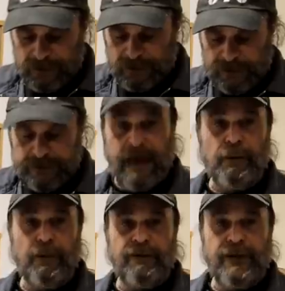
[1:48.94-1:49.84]
incident that
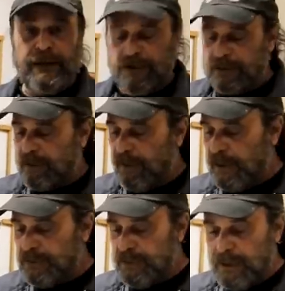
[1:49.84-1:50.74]
happened with Finnegan's
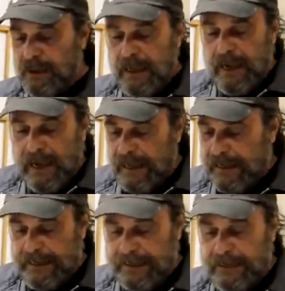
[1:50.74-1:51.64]
Garage and all,
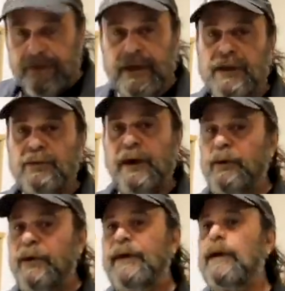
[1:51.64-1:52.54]
and I realized, wait,
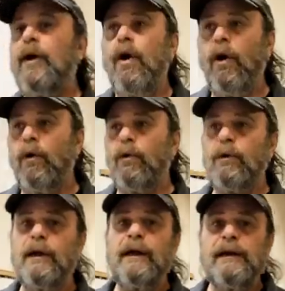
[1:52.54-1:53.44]
we've got a
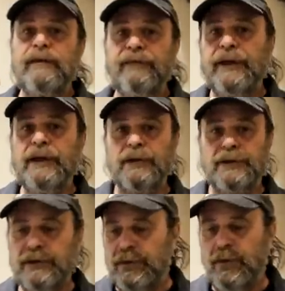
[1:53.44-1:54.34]
whole video
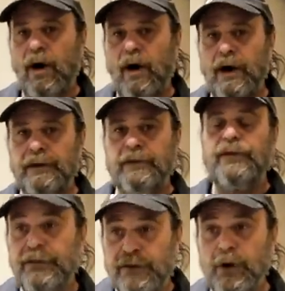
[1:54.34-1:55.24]
to do on
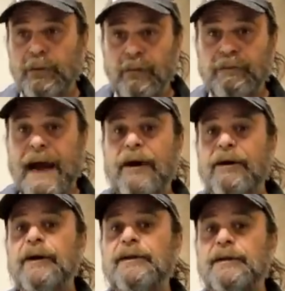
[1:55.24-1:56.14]
thermal
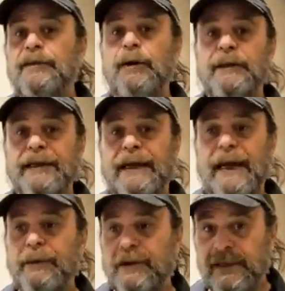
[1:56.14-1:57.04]
barriers and thermal
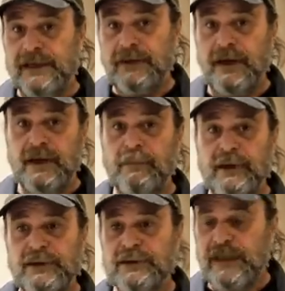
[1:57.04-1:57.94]
dynamics inside of
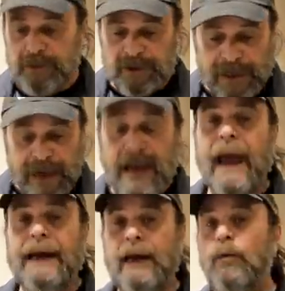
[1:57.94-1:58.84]
combustion chambers,
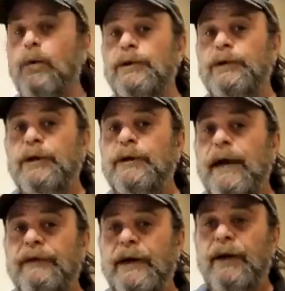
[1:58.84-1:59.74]
and I will do
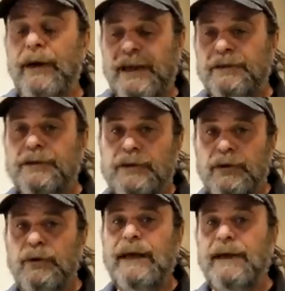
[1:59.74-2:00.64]
that video as
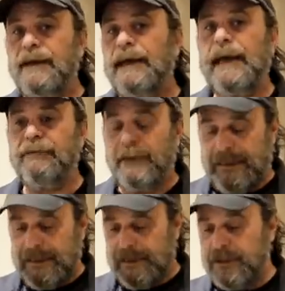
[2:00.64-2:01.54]
soon as I have my
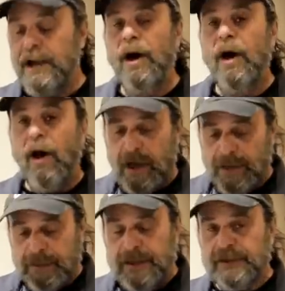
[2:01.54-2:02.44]
hands on a
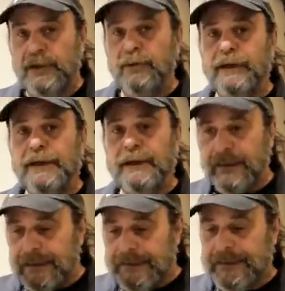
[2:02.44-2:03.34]
piston with
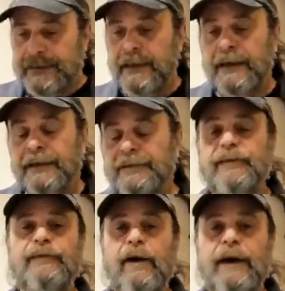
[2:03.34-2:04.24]
clean,
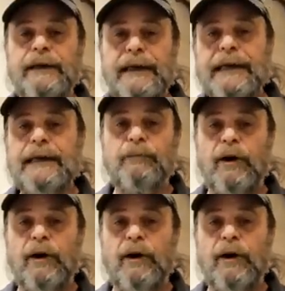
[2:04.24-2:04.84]
defined heat